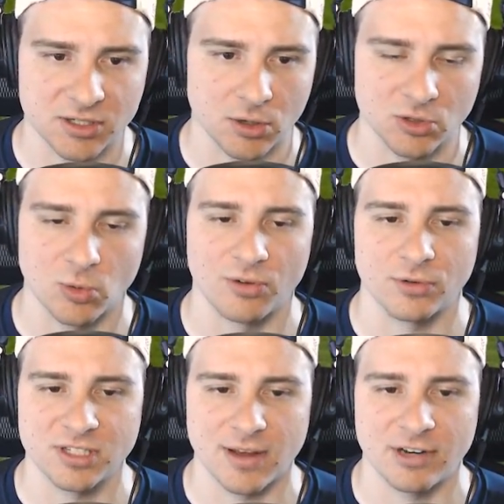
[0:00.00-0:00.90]
So
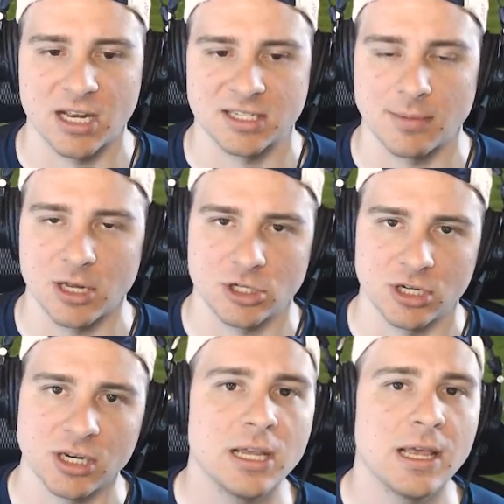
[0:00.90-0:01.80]
24/7, as I
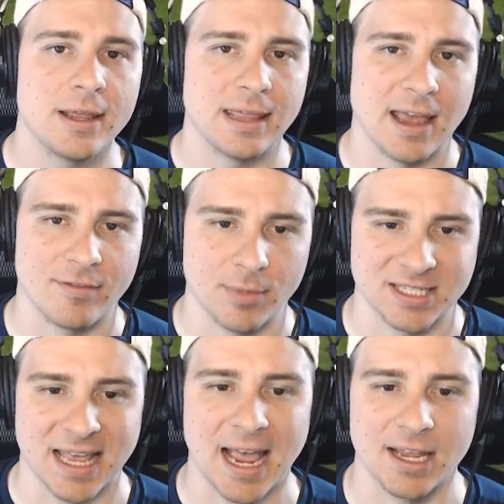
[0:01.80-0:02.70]
mentioned, they have him
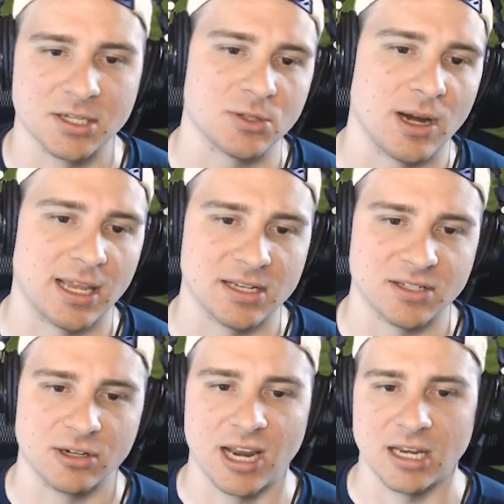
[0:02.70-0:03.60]
as the highest rank as
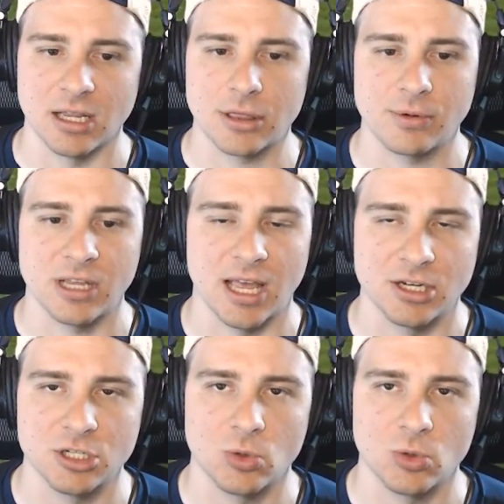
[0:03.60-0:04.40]
their 83 edge,